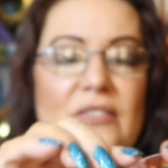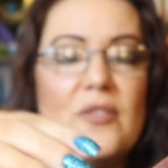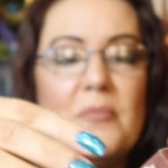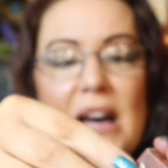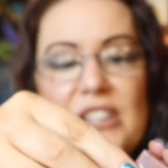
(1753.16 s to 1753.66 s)

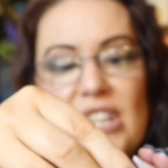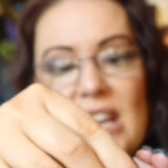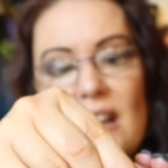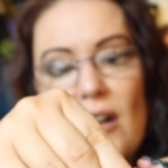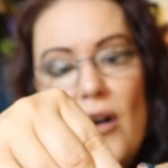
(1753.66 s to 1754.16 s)
for
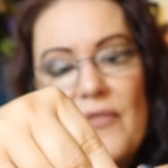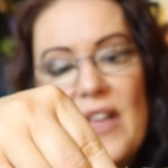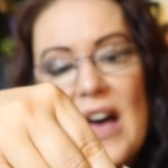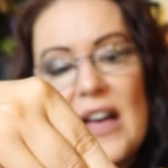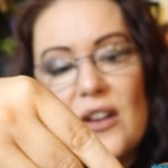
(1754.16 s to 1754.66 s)
Magic on
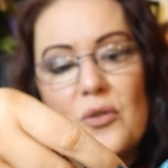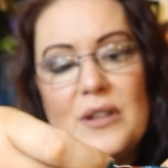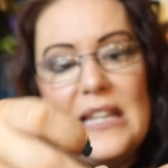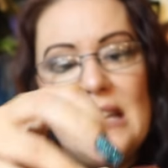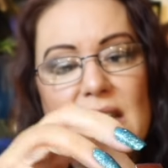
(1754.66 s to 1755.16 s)
there,
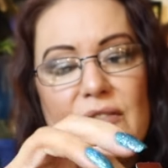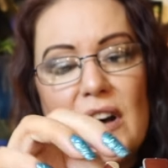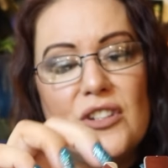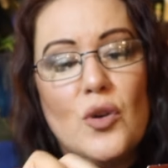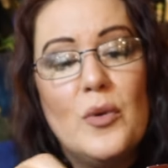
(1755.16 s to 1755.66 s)
Cornelius
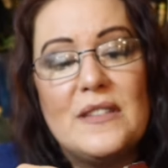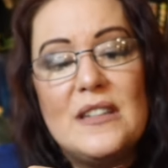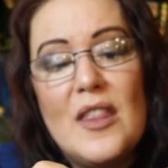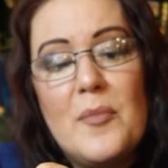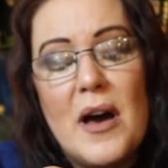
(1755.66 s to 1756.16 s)
Fudge. Oh, it's
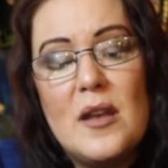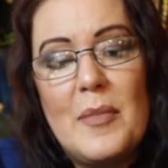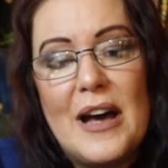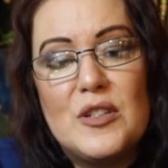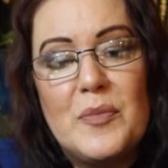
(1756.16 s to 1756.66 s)
another
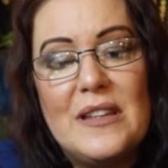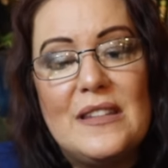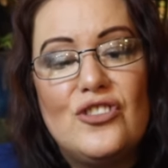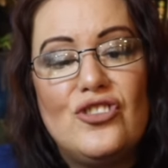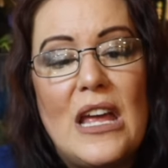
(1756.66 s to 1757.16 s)
button badge, but
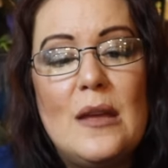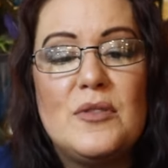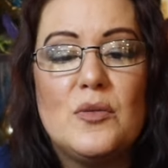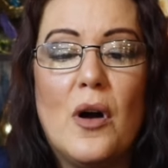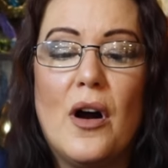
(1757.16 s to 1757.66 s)
it's a
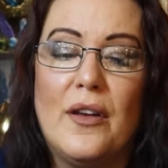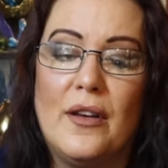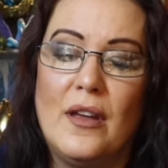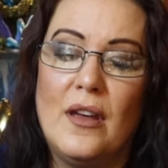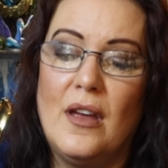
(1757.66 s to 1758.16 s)
shaped
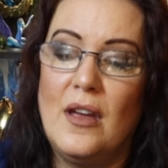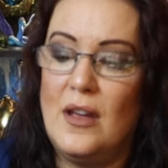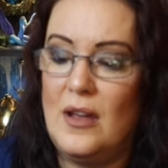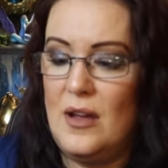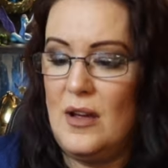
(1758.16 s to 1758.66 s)
one.
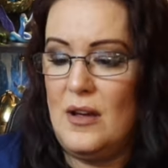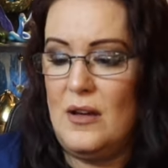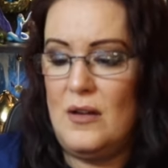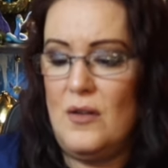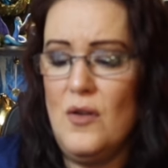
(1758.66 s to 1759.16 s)

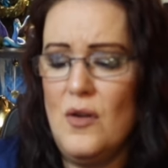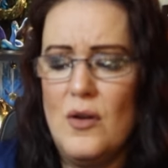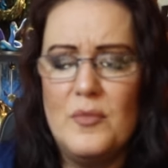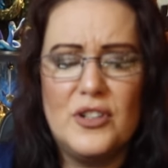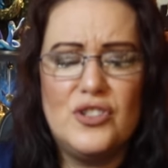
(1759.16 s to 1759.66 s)

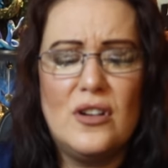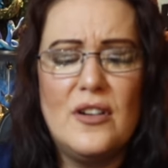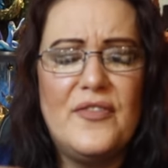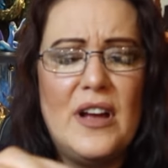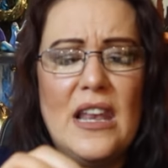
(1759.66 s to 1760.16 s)
Oh, I'm not sure
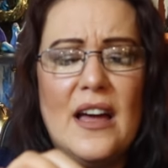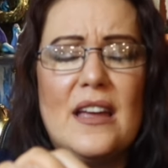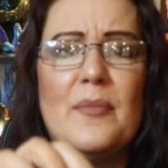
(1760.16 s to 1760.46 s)
if I like